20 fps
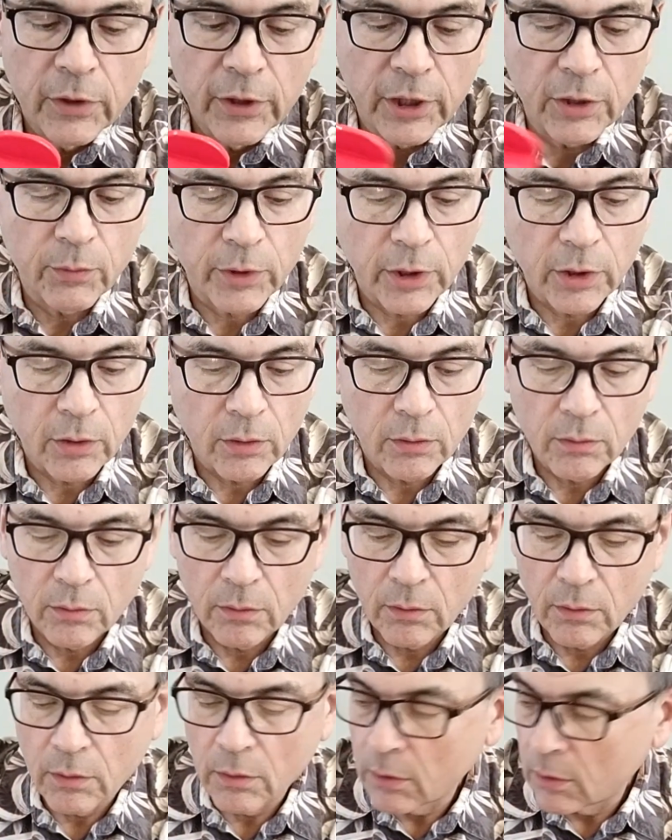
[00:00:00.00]
Here we go.
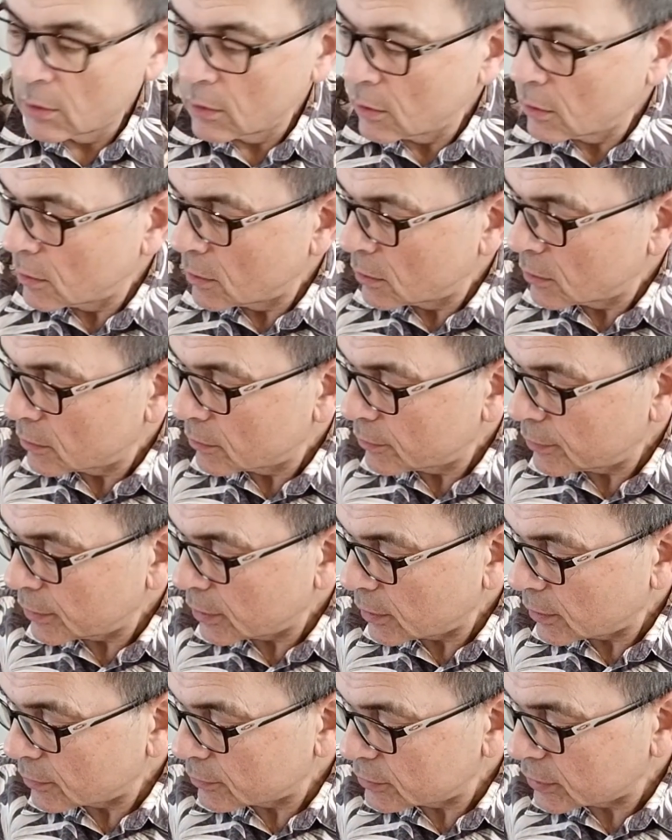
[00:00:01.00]

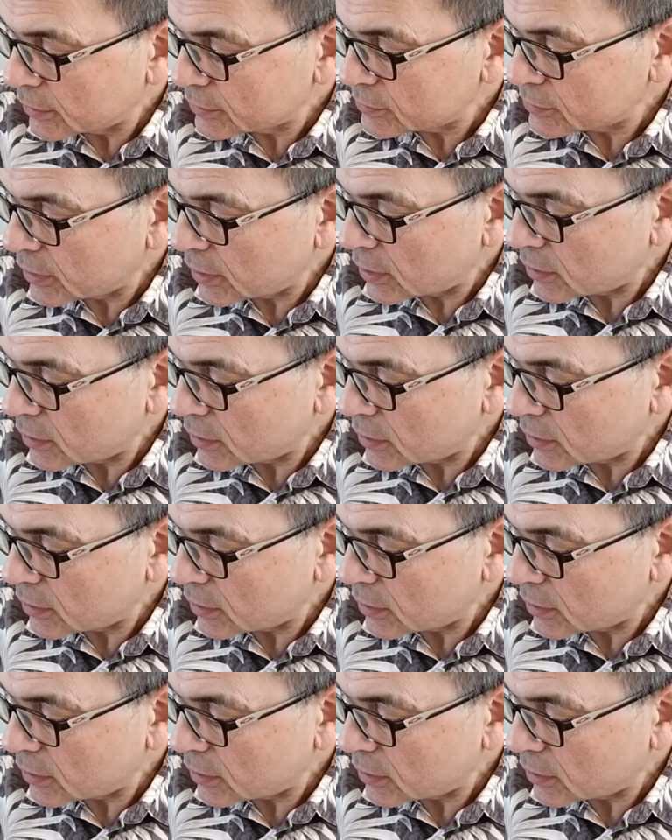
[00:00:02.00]
Now I'll test